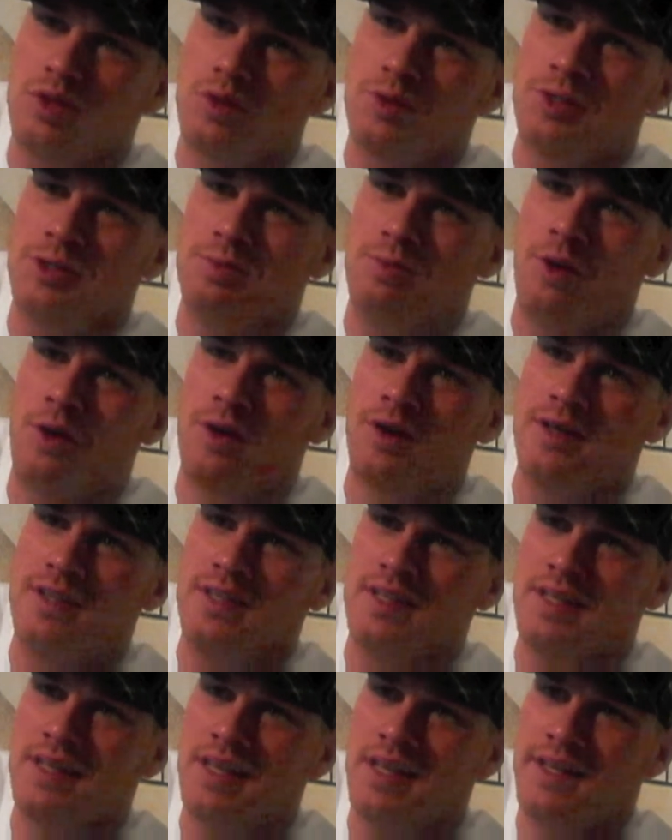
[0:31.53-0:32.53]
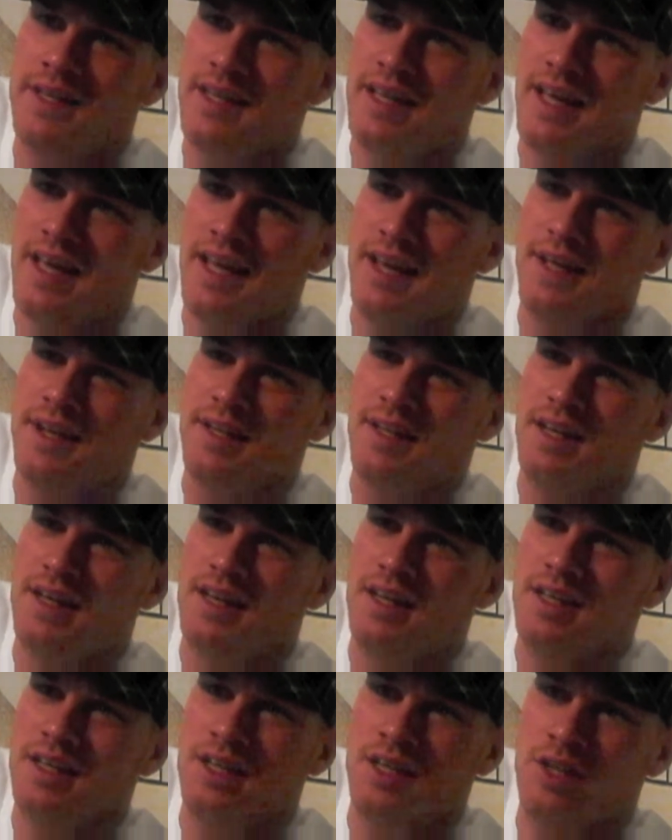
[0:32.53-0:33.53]
I'm so smart. And,
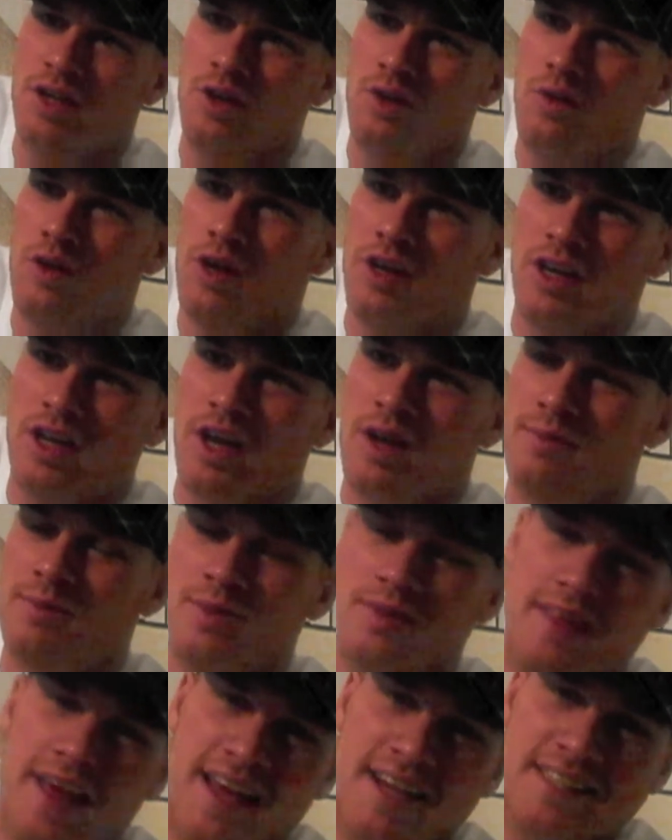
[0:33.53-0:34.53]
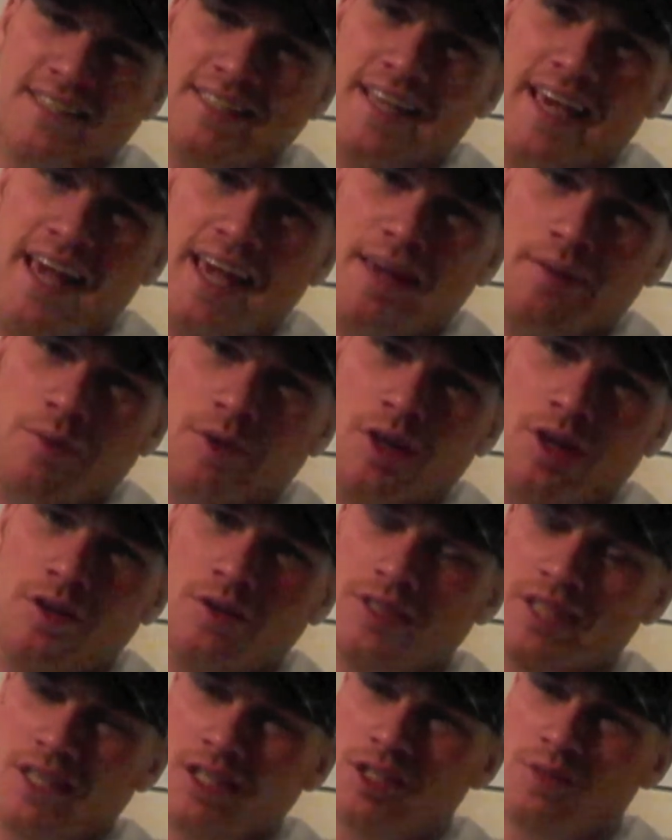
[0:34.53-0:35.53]
uh, you know, it comes to that as game, you
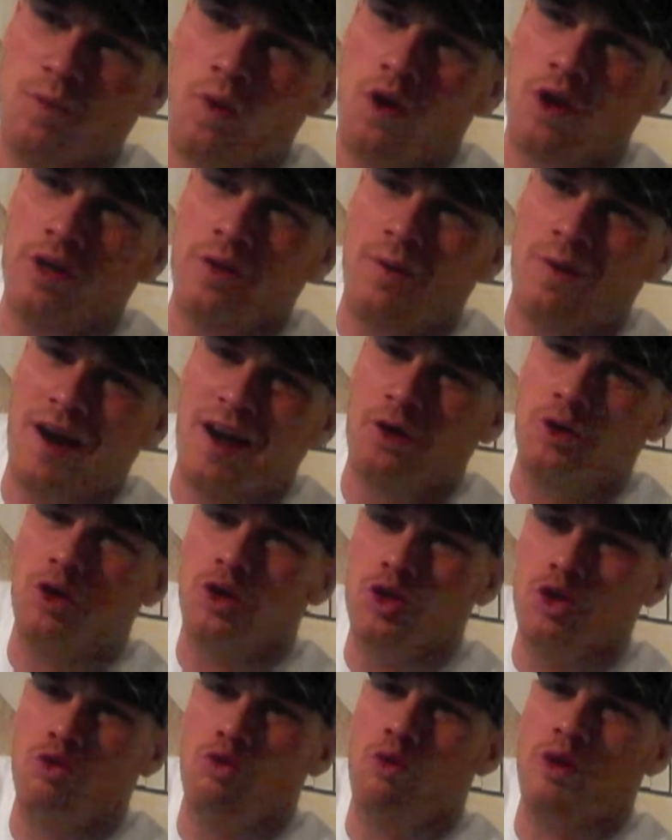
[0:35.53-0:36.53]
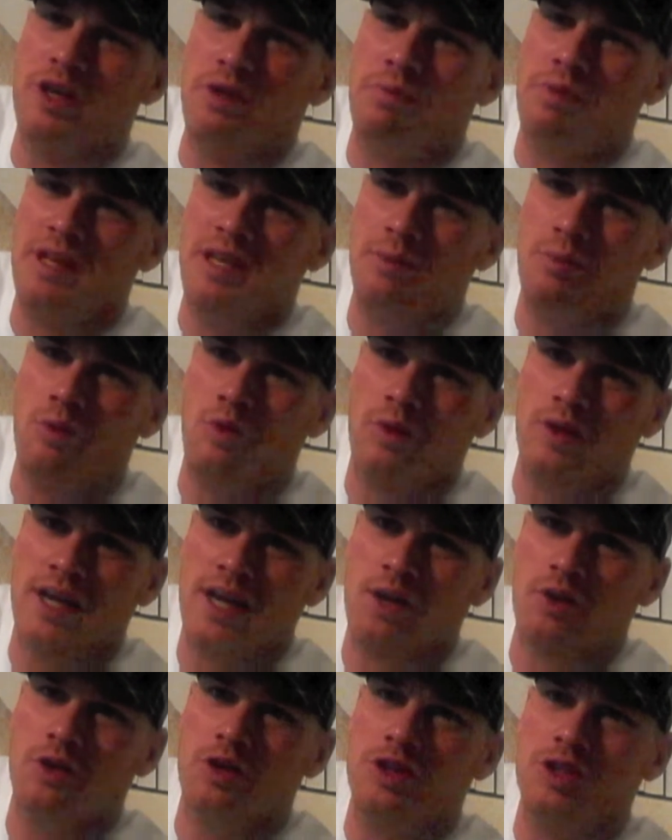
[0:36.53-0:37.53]
know, it's how smart you are, how good you read people,
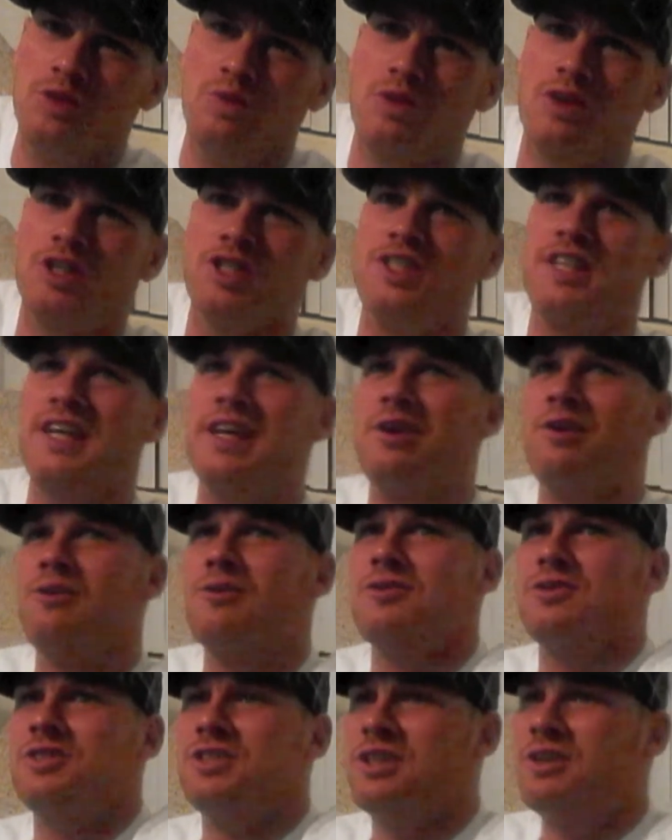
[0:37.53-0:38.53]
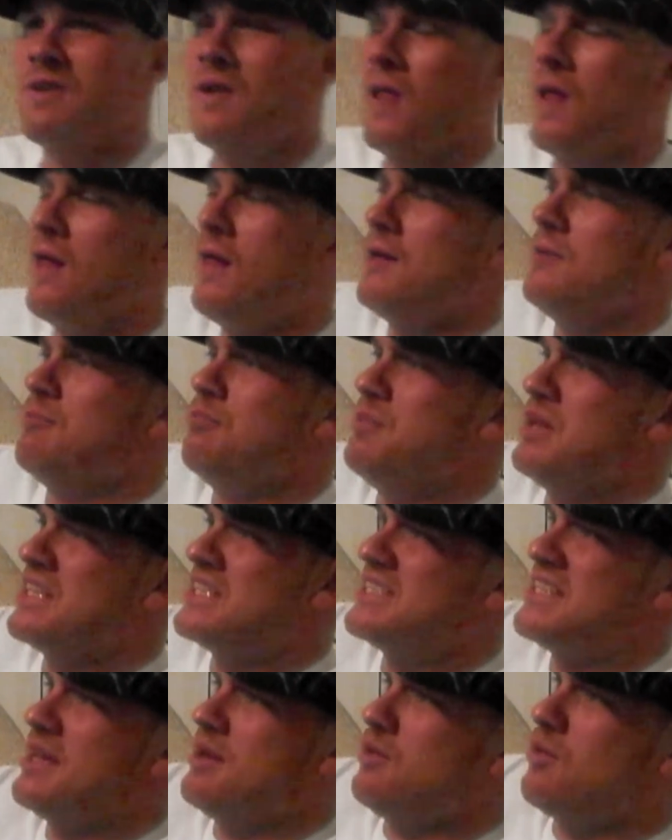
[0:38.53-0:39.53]
and how good you understand girls, you know.
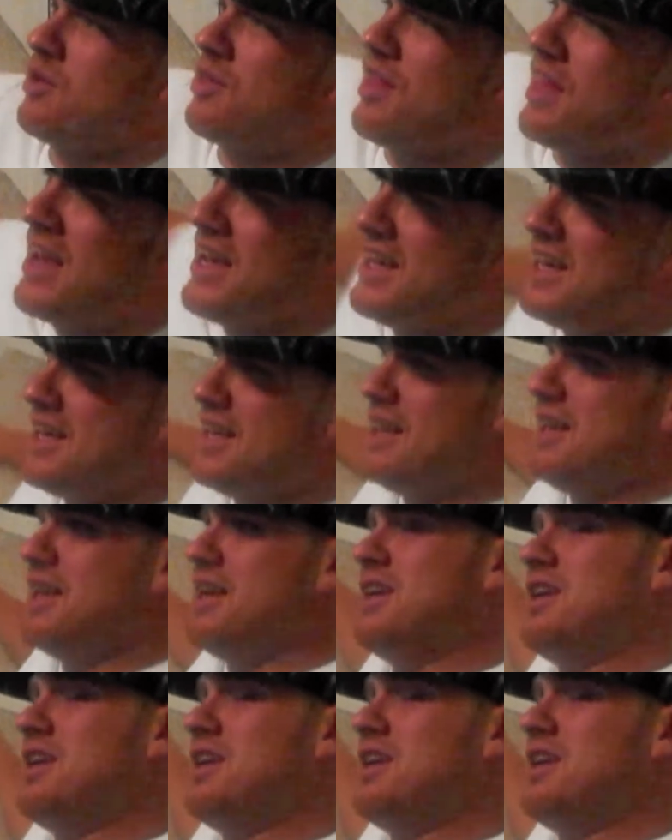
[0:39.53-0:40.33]
Mixed in with, like,